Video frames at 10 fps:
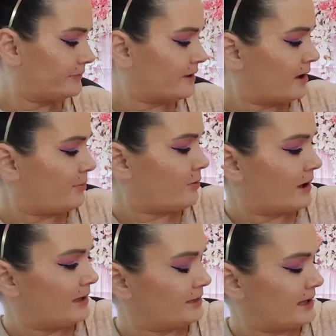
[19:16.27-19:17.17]
Couple
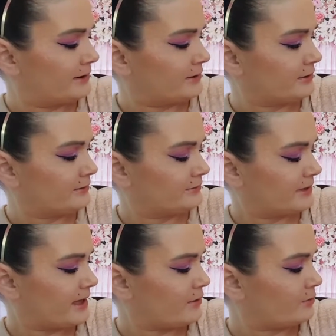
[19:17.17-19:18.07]
eyeliner,
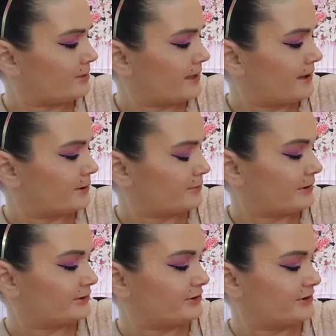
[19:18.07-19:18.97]
angled liner
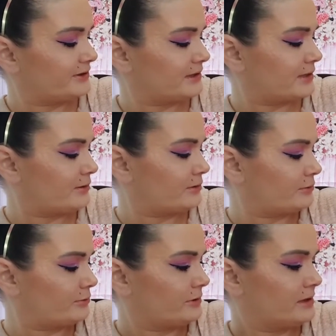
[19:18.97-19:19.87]
brushes. Another
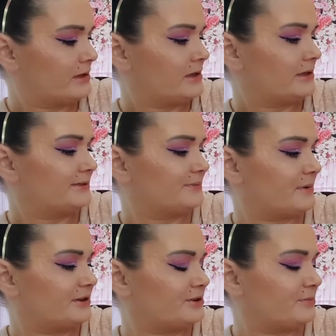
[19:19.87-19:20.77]
little
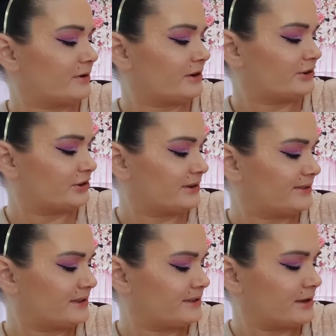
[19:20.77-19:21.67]
smudgy brush, like
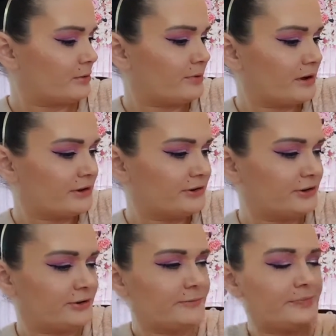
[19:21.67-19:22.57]
detail
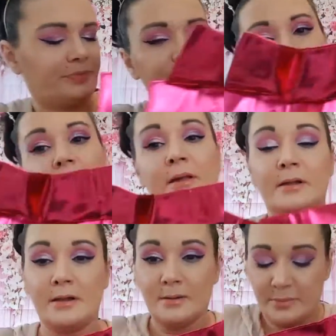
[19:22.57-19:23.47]
brush.
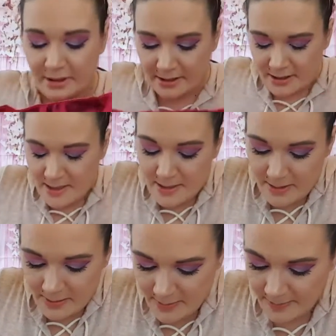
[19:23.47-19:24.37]
But
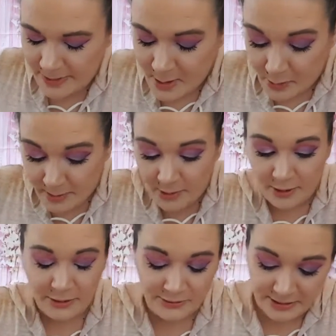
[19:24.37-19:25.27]
when I'm
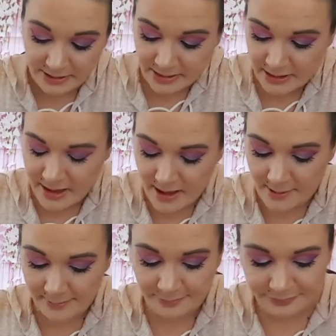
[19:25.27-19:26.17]
not using
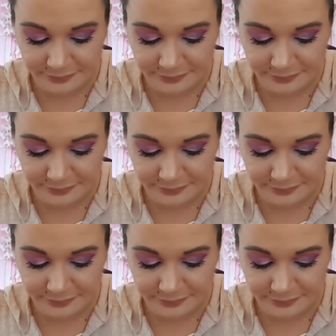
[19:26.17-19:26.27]
the